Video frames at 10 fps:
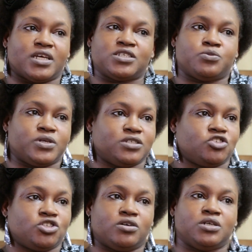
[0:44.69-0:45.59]
That's
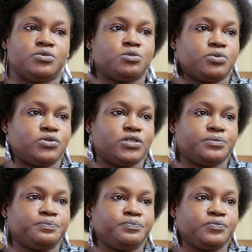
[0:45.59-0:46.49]
when Shawnee was
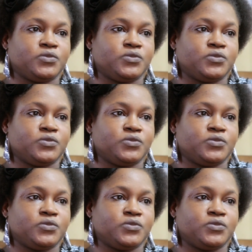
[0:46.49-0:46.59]
born.